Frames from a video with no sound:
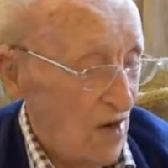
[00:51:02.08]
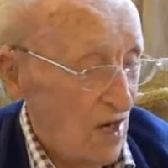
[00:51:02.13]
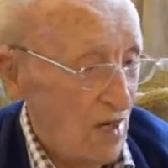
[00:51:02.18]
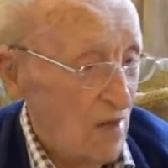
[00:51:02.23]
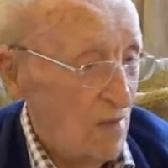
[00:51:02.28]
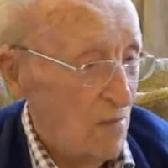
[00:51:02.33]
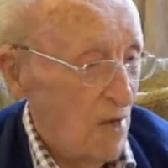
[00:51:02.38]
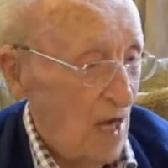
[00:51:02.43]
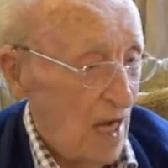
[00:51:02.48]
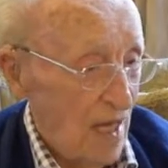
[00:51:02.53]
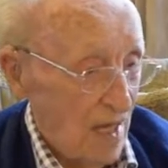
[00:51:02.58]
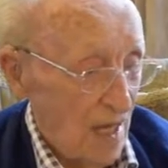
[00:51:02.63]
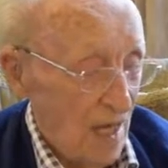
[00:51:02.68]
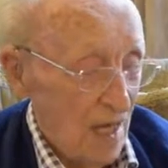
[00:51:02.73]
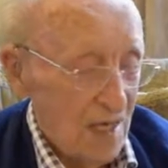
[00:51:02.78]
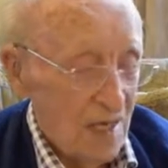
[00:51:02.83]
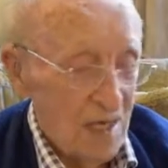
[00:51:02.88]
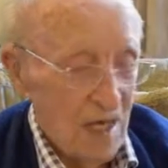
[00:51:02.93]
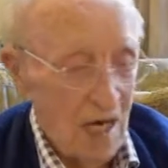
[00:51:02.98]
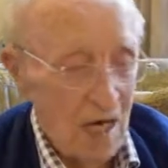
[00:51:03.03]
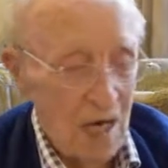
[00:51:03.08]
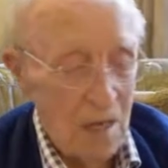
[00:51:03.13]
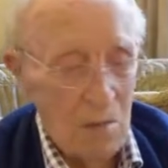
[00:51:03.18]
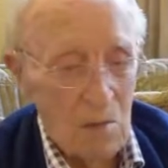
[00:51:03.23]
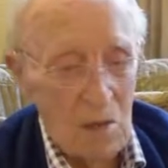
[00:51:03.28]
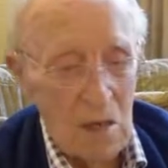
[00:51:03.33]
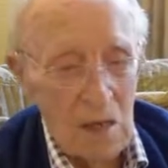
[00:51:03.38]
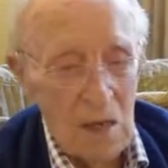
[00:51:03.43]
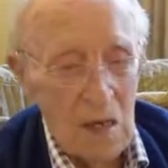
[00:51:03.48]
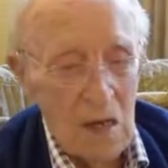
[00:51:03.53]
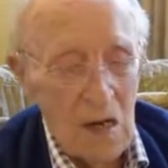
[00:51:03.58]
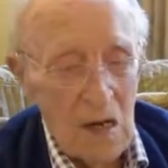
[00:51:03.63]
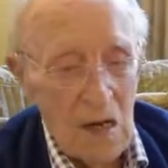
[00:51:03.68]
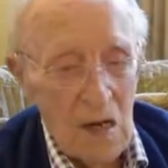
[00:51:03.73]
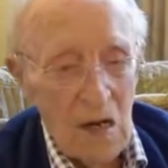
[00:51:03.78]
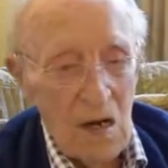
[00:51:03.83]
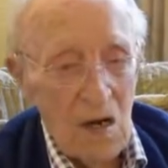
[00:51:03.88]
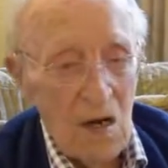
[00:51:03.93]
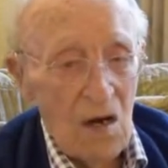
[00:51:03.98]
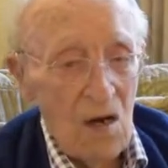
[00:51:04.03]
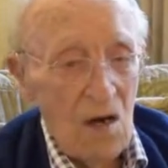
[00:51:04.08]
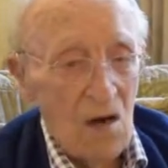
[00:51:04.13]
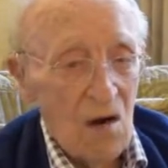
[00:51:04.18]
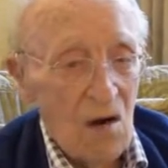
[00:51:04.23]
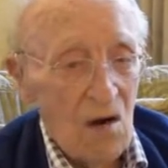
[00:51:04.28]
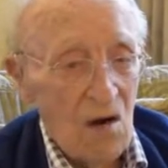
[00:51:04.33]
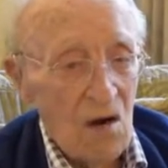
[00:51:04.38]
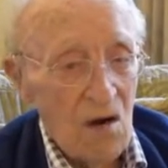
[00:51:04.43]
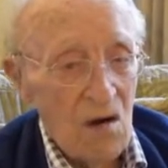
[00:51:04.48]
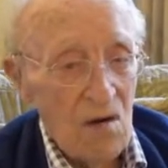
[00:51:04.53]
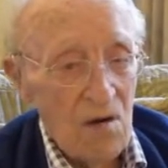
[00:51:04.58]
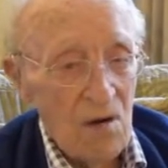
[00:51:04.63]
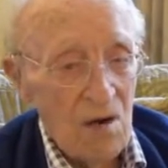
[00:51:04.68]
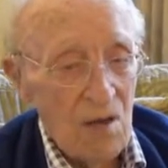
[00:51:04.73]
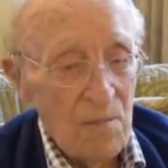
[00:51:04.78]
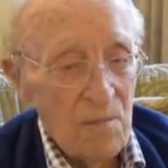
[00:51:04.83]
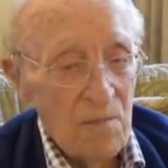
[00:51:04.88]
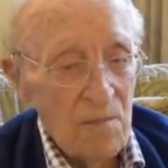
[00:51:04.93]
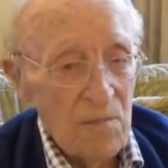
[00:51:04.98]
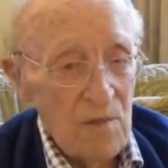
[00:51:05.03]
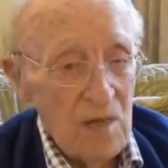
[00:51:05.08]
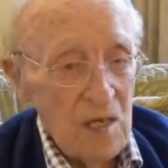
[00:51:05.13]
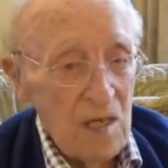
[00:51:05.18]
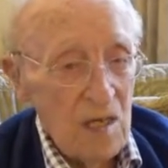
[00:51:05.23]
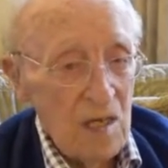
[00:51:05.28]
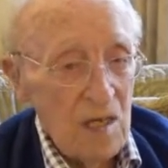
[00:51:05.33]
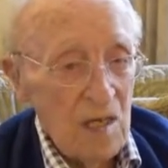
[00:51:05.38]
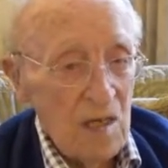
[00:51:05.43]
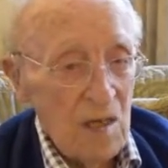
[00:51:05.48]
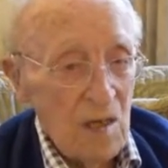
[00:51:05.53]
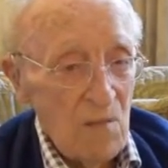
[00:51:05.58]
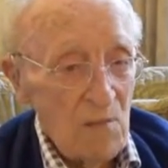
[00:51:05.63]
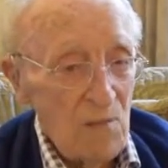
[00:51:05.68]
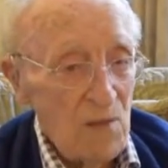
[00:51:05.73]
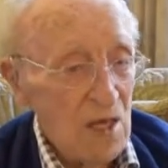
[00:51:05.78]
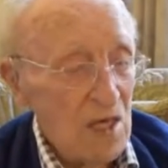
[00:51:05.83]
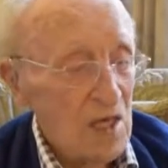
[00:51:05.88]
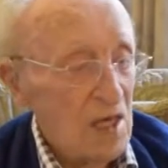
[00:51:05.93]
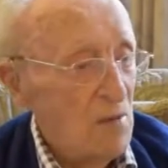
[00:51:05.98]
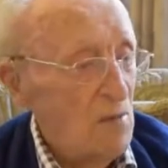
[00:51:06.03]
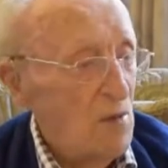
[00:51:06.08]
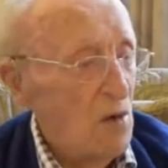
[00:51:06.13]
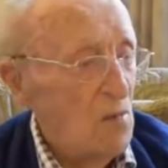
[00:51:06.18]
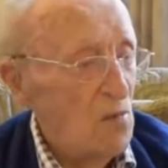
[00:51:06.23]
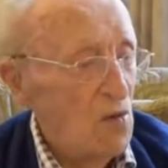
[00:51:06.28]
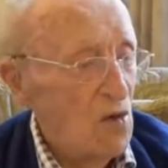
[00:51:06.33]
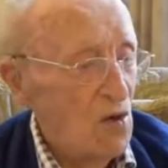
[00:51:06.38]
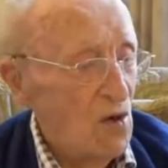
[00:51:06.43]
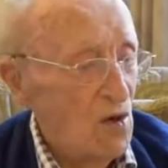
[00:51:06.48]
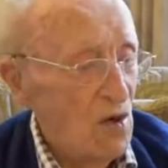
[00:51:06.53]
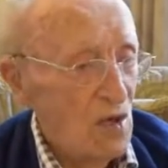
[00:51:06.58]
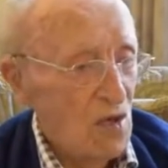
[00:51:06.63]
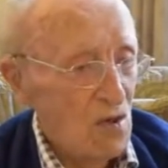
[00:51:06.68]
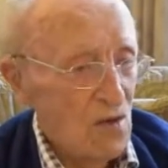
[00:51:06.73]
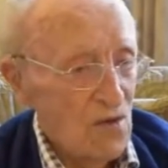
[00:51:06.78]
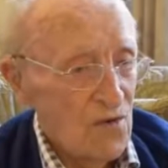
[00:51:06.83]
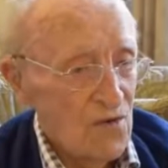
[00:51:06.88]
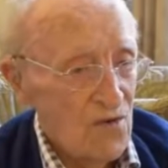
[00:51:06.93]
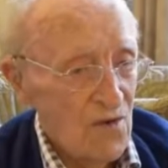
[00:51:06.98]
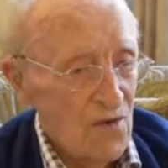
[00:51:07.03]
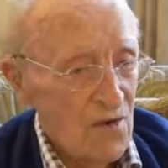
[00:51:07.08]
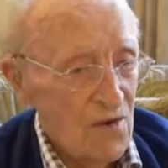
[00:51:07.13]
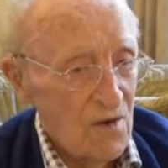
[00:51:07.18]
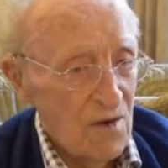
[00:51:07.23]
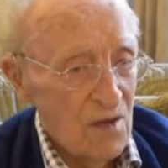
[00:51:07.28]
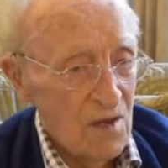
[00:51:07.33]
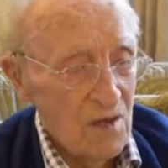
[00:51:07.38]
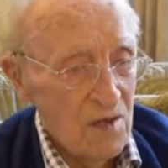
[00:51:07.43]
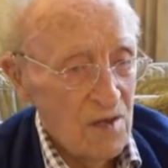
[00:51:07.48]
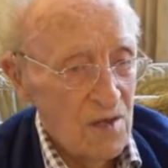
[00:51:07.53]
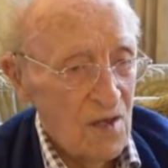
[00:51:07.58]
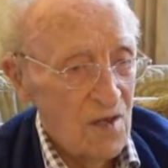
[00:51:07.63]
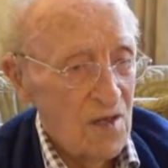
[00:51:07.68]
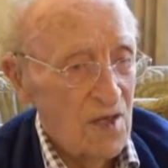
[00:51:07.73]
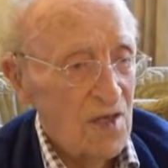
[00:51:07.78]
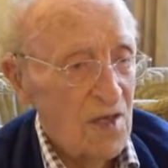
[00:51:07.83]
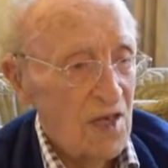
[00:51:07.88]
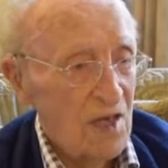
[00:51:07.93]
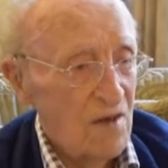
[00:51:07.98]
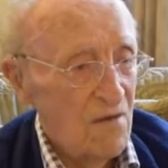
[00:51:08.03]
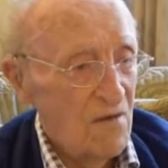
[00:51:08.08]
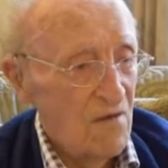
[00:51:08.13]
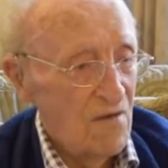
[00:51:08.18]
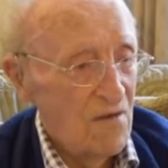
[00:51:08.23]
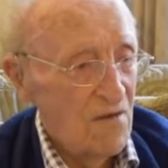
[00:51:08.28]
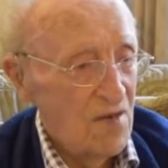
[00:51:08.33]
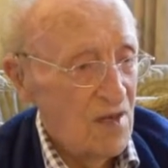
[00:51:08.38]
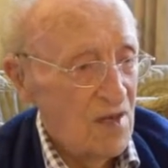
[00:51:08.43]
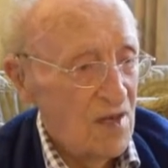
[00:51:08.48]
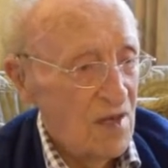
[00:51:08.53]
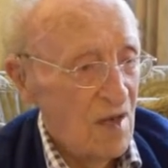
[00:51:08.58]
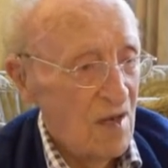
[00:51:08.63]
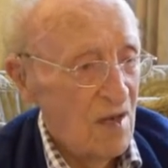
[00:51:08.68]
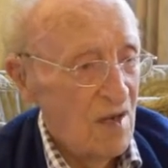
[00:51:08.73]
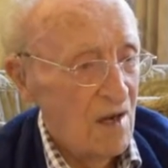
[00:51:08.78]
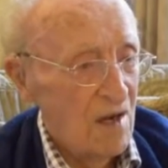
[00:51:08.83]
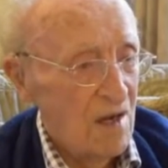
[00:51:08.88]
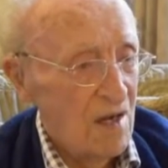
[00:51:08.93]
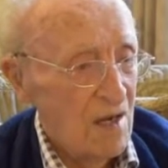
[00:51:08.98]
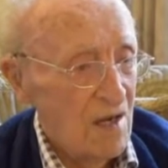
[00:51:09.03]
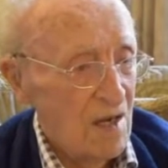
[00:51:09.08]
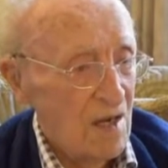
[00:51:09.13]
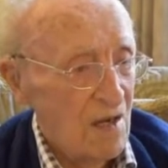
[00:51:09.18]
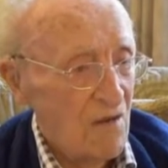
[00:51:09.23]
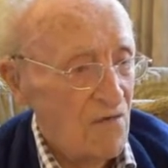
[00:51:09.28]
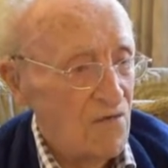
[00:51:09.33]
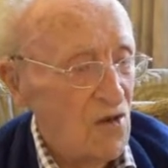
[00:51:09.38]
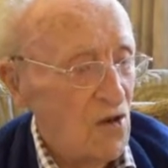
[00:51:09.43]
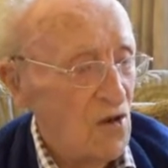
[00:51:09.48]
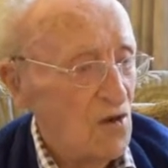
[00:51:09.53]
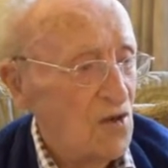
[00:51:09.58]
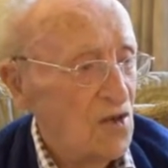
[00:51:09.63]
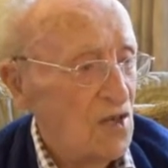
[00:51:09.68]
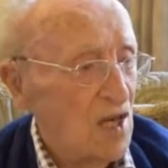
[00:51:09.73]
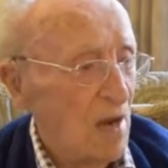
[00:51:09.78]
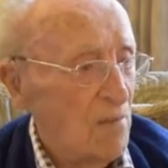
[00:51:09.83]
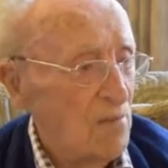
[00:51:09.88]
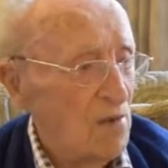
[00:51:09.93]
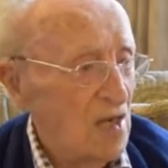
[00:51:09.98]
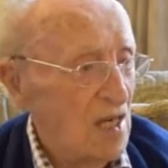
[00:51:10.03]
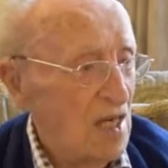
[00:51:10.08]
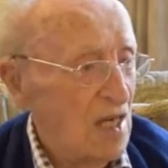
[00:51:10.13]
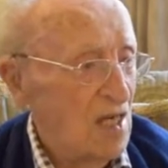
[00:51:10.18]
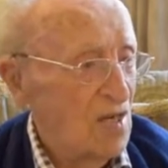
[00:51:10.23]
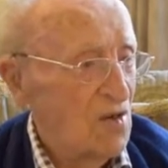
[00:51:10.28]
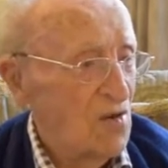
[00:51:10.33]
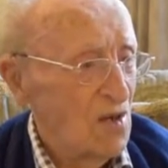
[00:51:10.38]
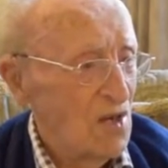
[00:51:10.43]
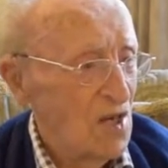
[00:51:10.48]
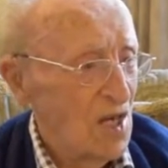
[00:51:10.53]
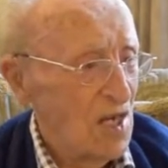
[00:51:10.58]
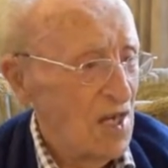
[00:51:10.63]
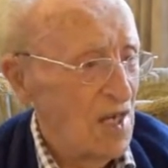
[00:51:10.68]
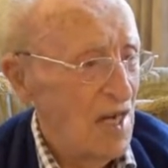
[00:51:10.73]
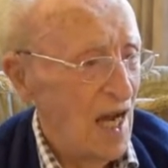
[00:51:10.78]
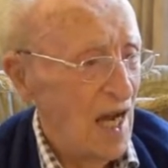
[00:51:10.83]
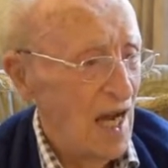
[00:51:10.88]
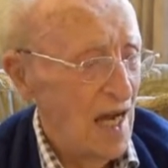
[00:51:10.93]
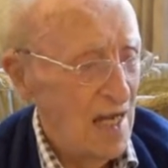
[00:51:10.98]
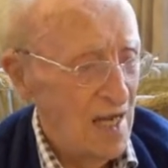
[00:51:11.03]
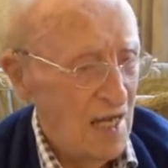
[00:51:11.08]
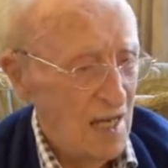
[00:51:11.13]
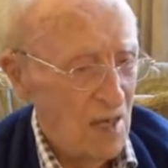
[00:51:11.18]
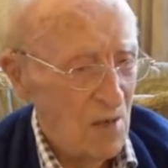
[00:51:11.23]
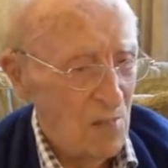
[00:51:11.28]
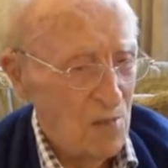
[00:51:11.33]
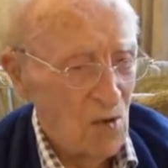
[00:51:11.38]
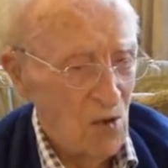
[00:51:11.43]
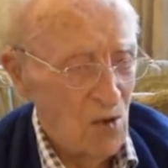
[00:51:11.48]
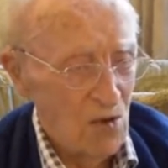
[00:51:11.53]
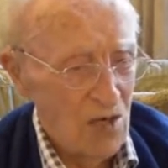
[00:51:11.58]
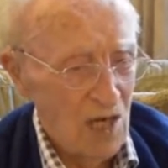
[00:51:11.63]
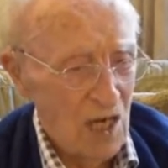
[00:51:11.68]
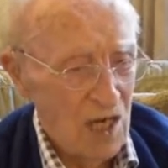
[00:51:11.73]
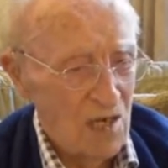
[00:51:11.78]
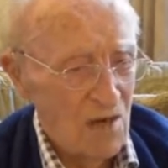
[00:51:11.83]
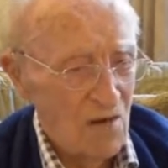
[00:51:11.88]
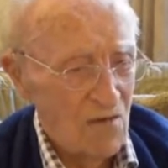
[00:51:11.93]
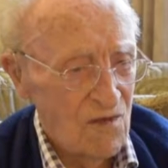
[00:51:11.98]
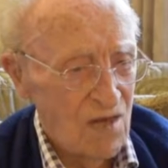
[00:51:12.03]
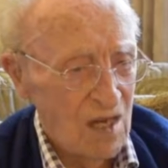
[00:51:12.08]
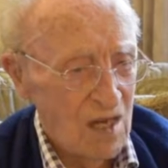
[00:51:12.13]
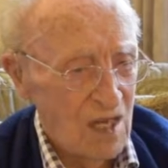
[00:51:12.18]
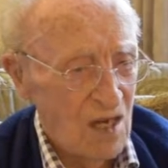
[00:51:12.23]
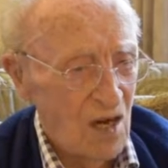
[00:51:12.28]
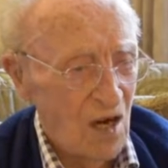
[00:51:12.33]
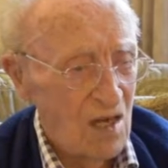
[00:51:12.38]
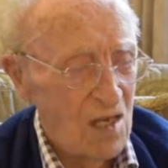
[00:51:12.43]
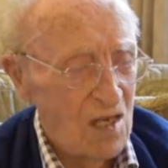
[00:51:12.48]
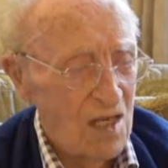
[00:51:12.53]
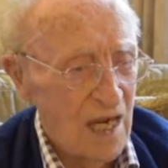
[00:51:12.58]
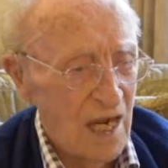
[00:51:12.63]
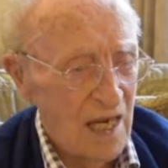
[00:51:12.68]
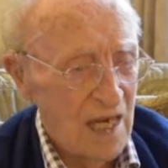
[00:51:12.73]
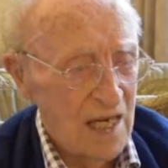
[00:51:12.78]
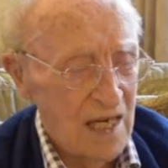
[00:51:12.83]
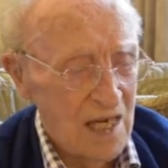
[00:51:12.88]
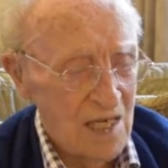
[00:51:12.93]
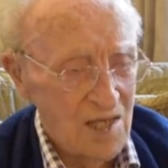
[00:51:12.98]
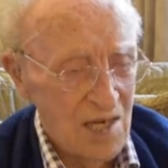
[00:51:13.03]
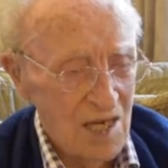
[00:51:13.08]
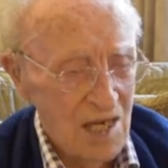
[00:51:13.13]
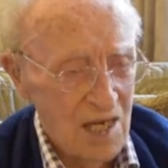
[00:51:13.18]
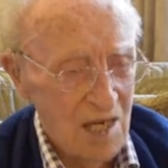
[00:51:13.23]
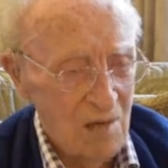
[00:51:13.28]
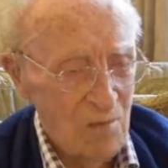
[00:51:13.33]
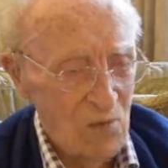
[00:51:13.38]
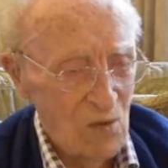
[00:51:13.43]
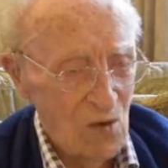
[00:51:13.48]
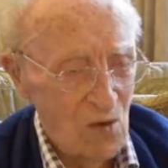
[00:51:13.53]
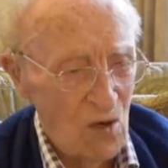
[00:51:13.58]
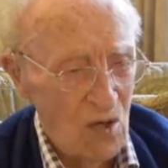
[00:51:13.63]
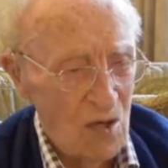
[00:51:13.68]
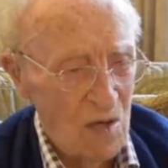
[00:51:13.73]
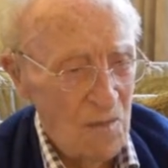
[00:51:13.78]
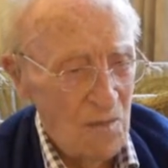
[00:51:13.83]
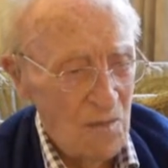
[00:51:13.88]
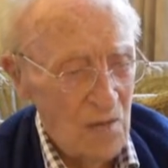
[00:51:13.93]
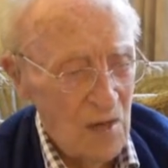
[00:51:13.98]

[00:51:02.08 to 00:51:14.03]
in by that time, or um, Building a memorial uh, to the, the few Japanese had died in the process of taking Singapore.